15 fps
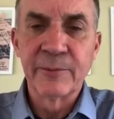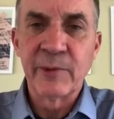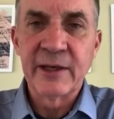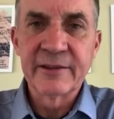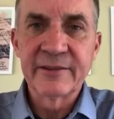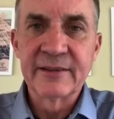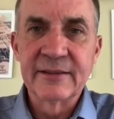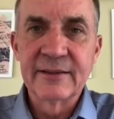
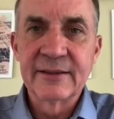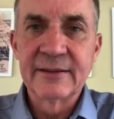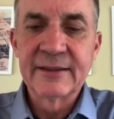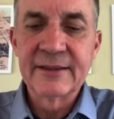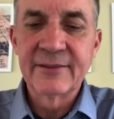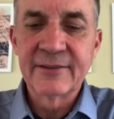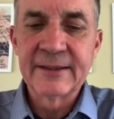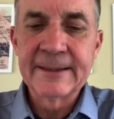Washington,
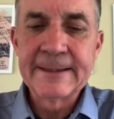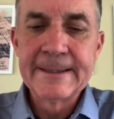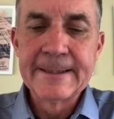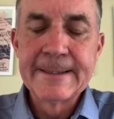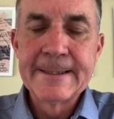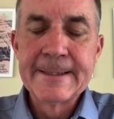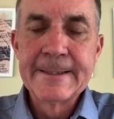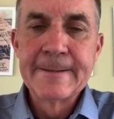D.C.,
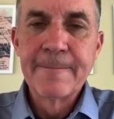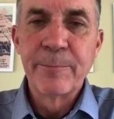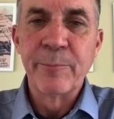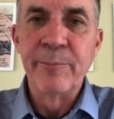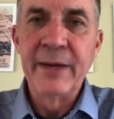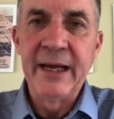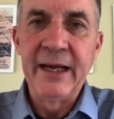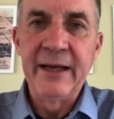
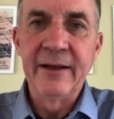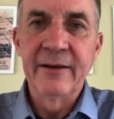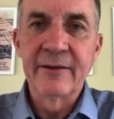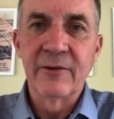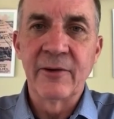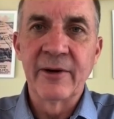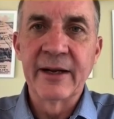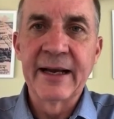made
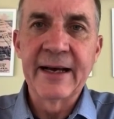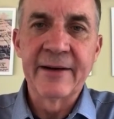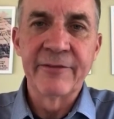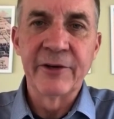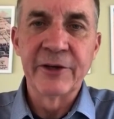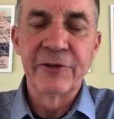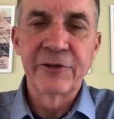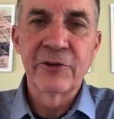on
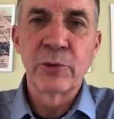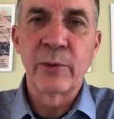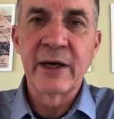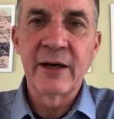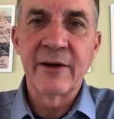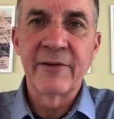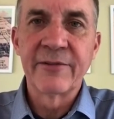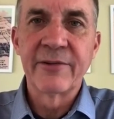average
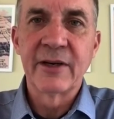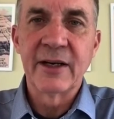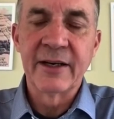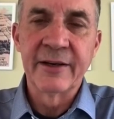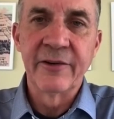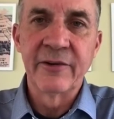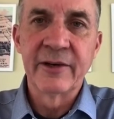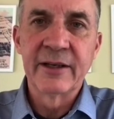
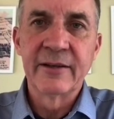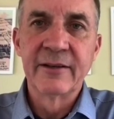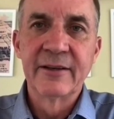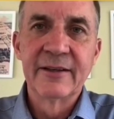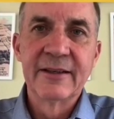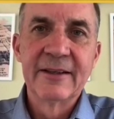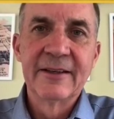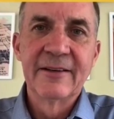1,200
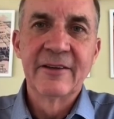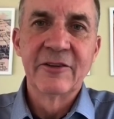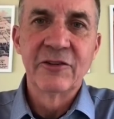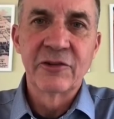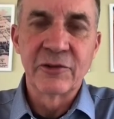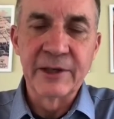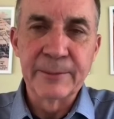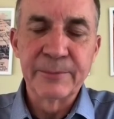
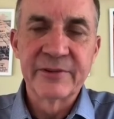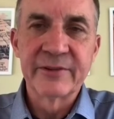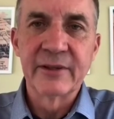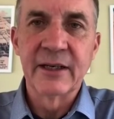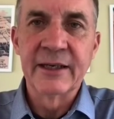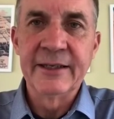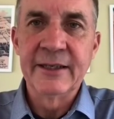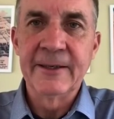trips
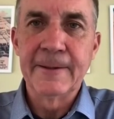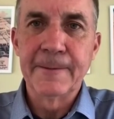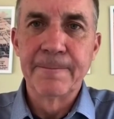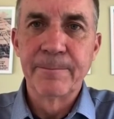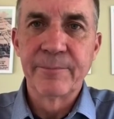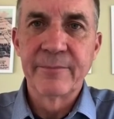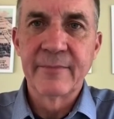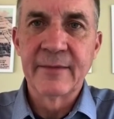a year.
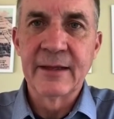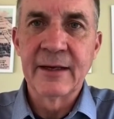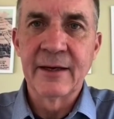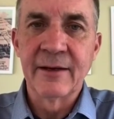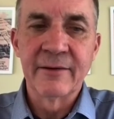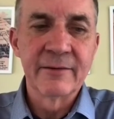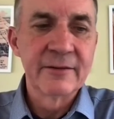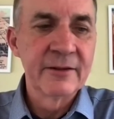
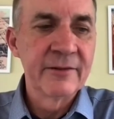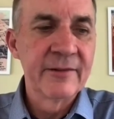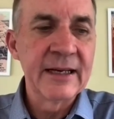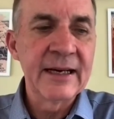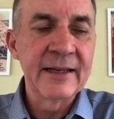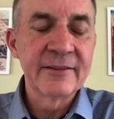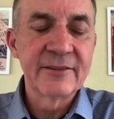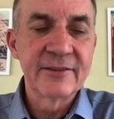Now,
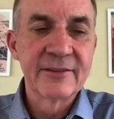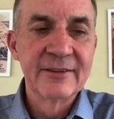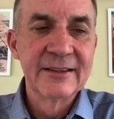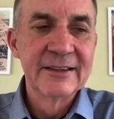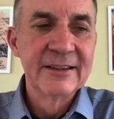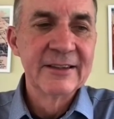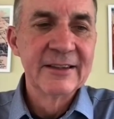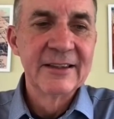that's
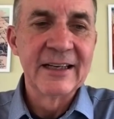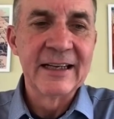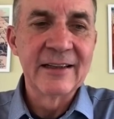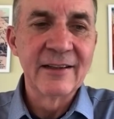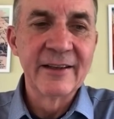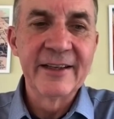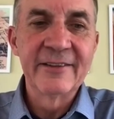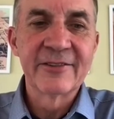at
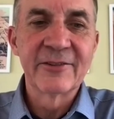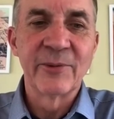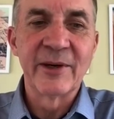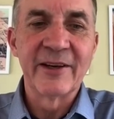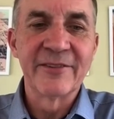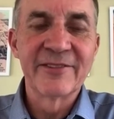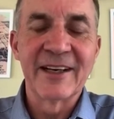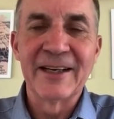least
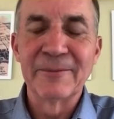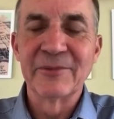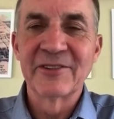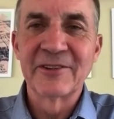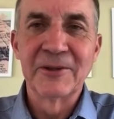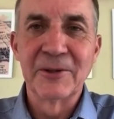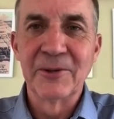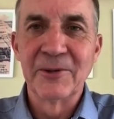12 times
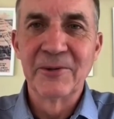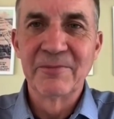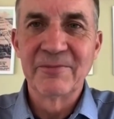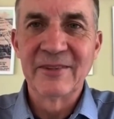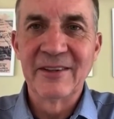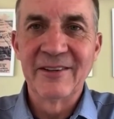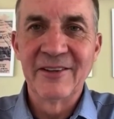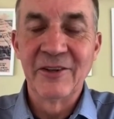2,
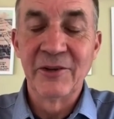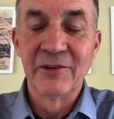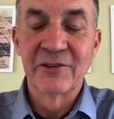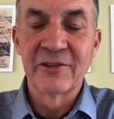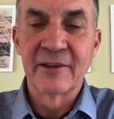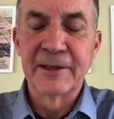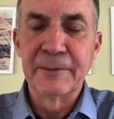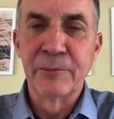
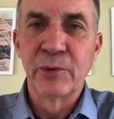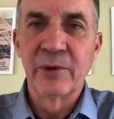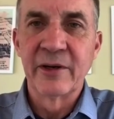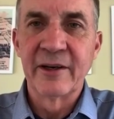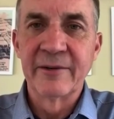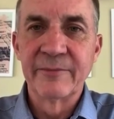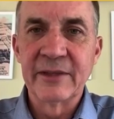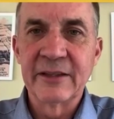usually
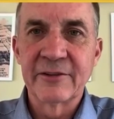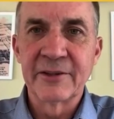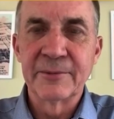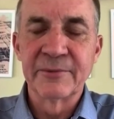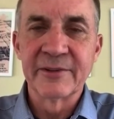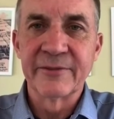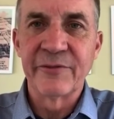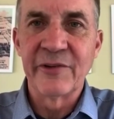more in
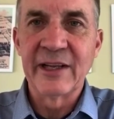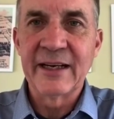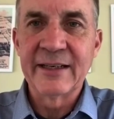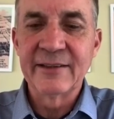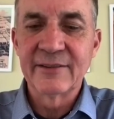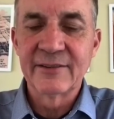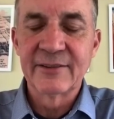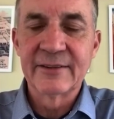terms of
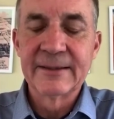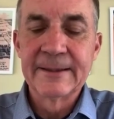flights.